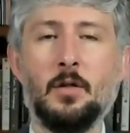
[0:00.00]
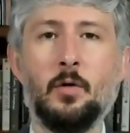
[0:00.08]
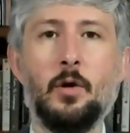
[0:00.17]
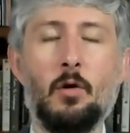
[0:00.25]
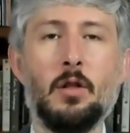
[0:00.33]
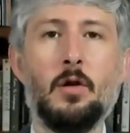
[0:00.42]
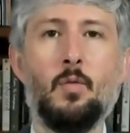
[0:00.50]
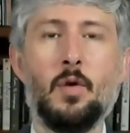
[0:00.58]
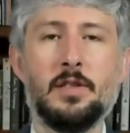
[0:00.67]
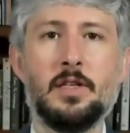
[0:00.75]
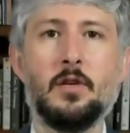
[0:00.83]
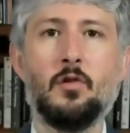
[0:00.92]
Loyola
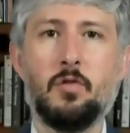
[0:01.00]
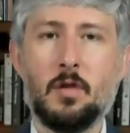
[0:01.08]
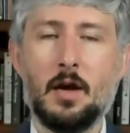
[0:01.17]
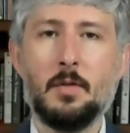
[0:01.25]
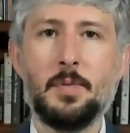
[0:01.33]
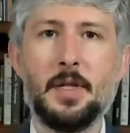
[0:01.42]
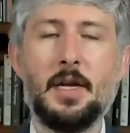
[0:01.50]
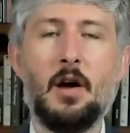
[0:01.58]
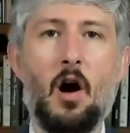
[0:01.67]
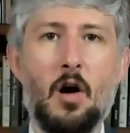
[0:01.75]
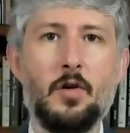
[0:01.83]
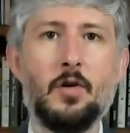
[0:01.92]
was
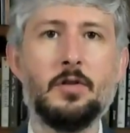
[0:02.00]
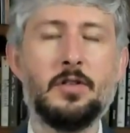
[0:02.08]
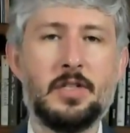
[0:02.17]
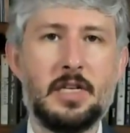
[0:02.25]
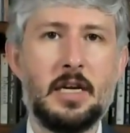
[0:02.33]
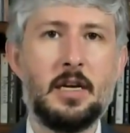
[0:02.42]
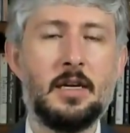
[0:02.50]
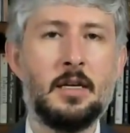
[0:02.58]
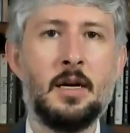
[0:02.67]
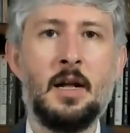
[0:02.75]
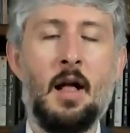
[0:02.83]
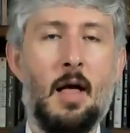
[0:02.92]
incredibly
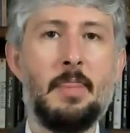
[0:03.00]
underseeded,